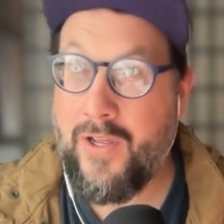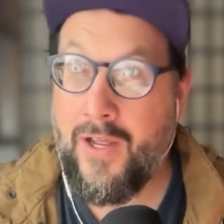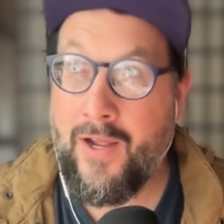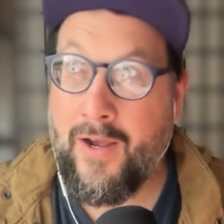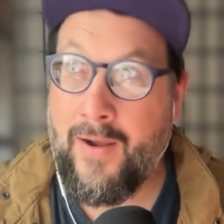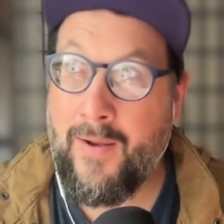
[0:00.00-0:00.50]

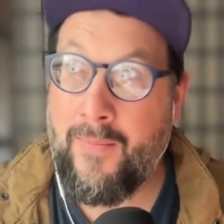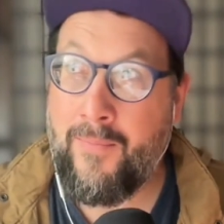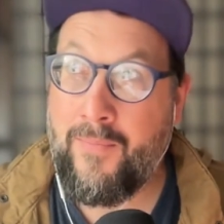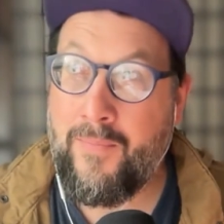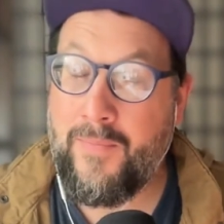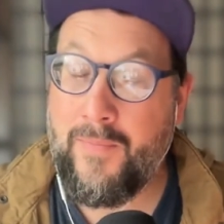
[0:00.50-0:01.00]

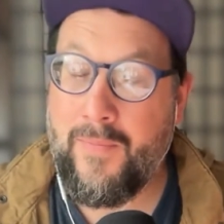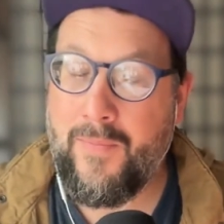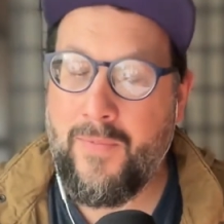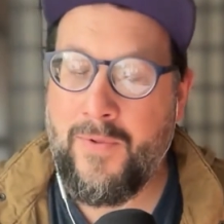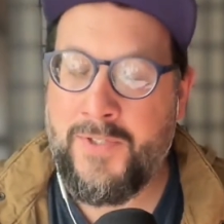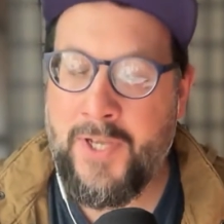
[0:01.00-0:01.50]
Um,
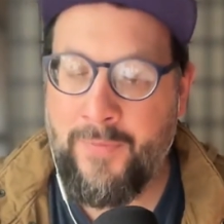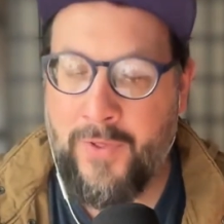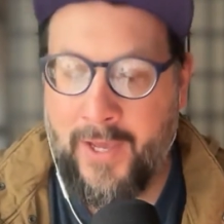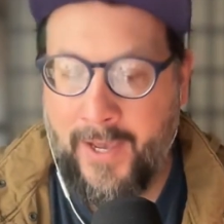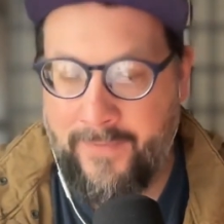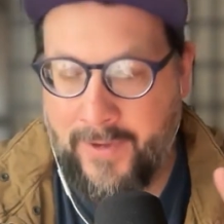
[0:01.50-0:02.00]

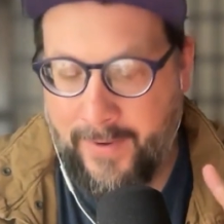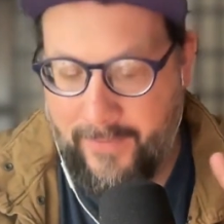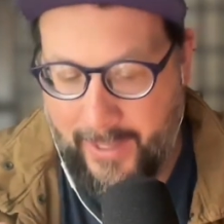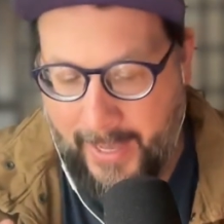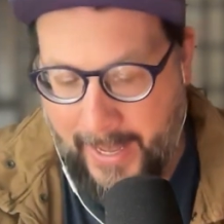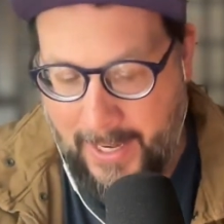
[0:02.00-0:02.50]
Something I've kind of
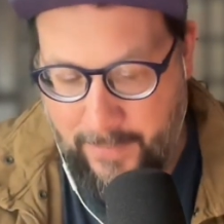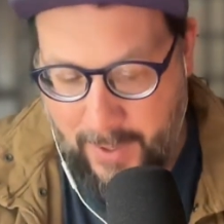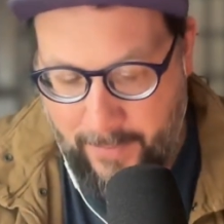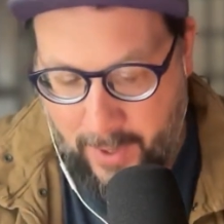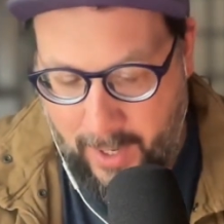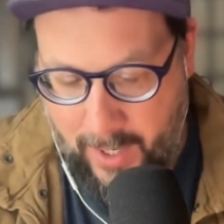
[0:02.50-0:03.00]
like had in my
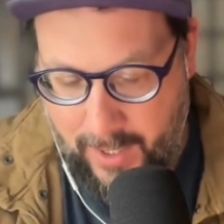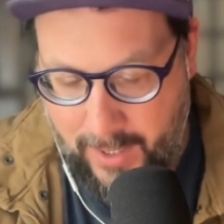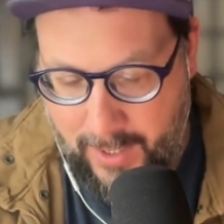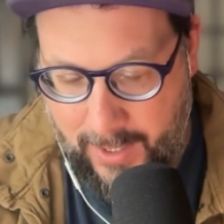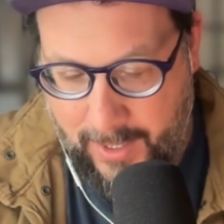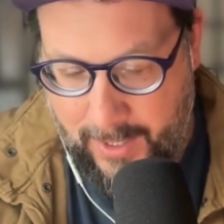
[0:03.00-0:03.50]

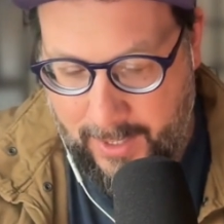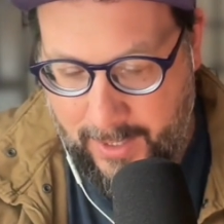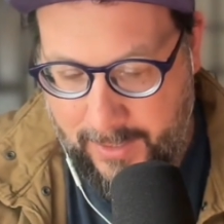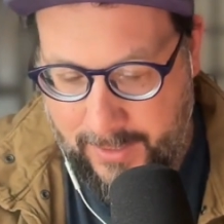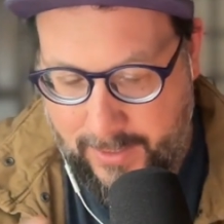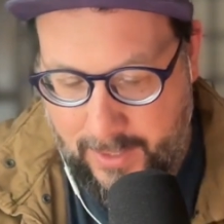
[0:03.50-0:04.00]
mind
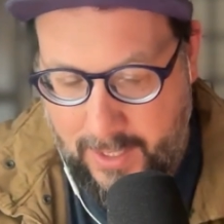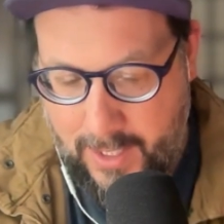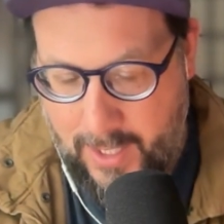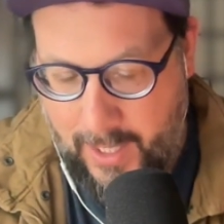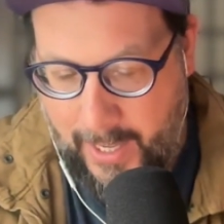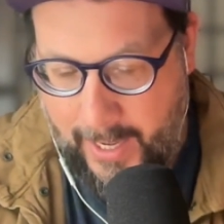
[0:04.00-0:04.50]
is
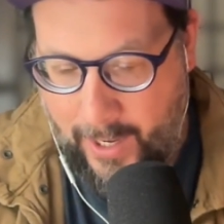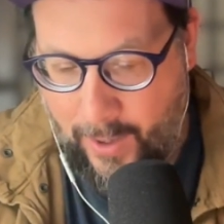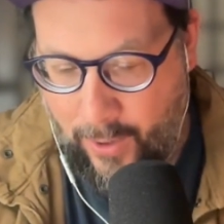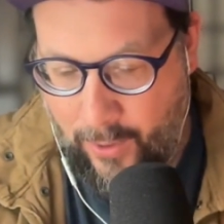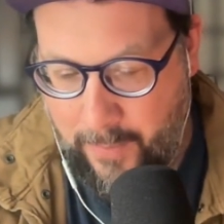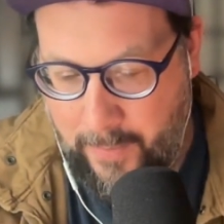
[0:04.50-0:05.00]

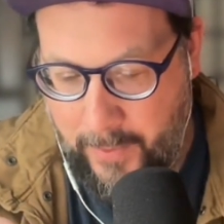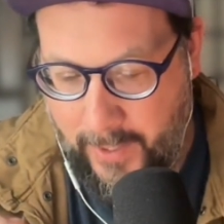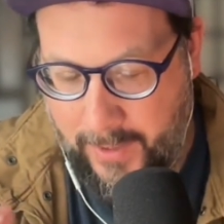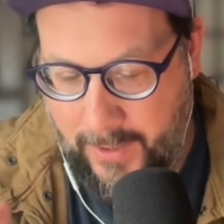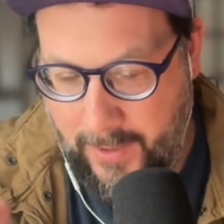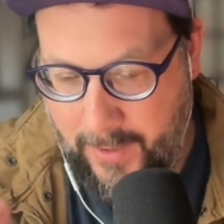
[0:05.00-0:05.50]
how
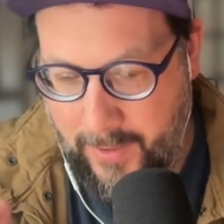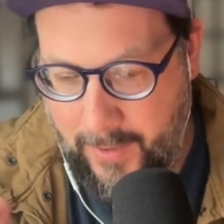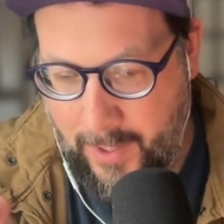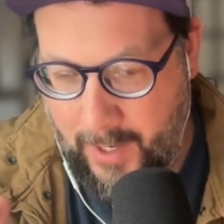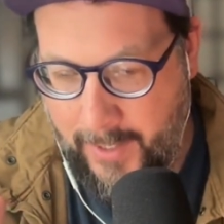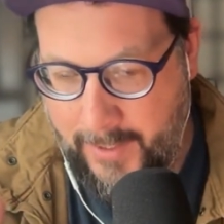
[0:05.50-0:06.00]
like
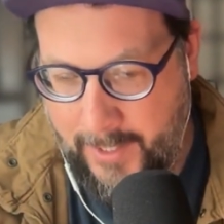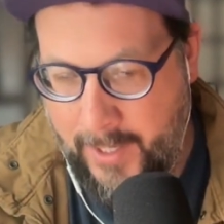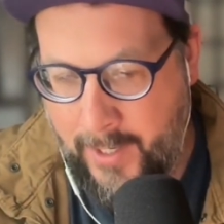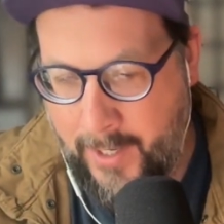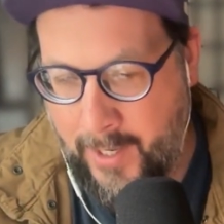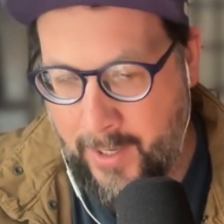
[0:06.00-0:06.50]
the
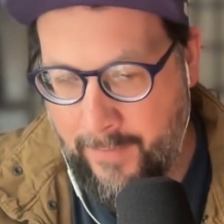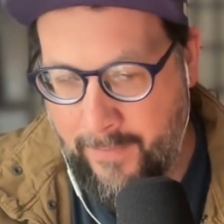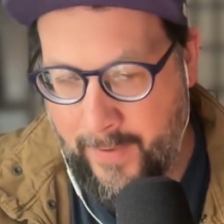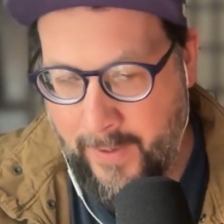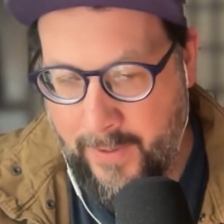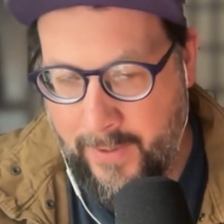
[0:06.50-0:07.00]
idea
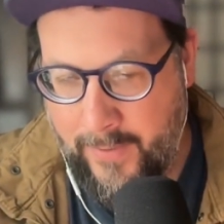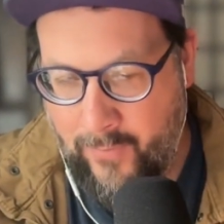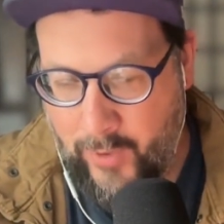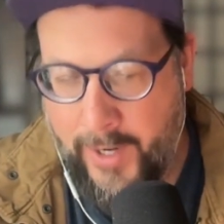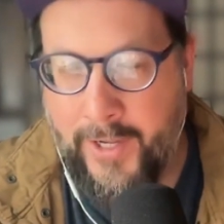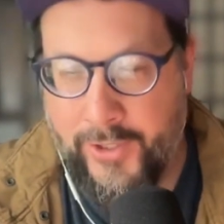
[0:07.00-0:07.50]
of
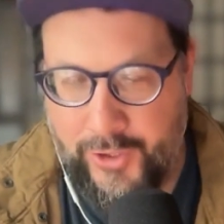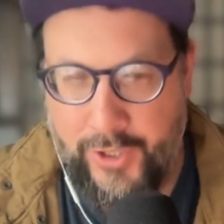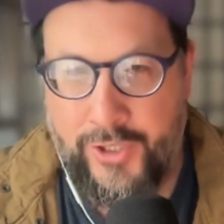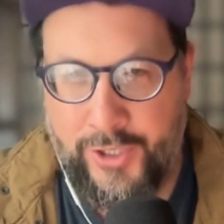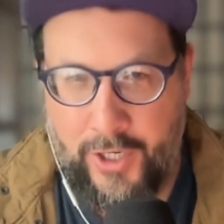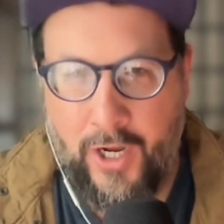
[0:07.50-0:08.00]
running a
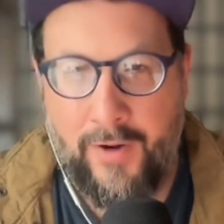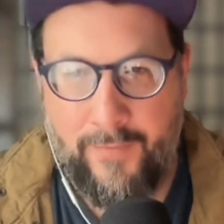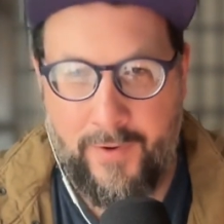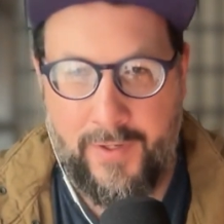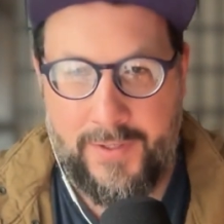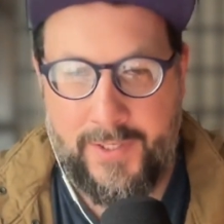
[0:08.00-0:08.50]
church
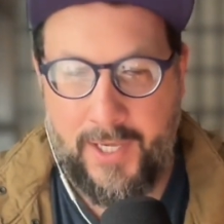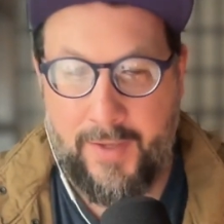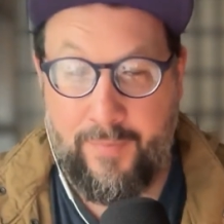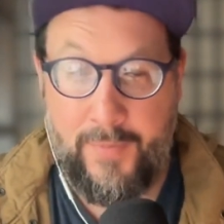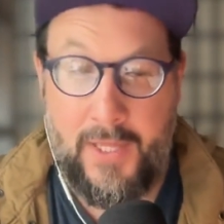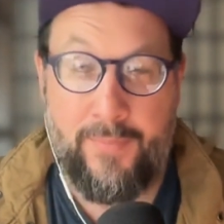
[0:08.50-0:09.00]
conference, like
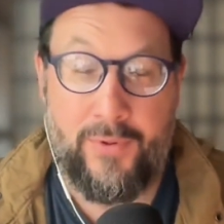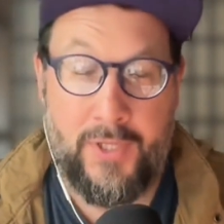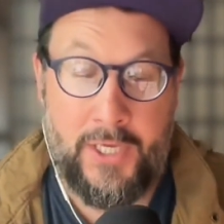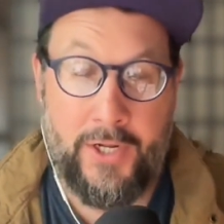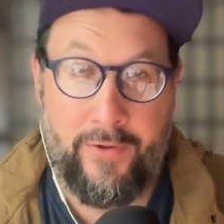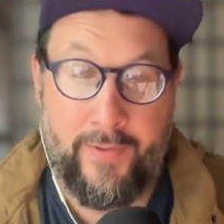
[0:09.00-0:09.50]
people hear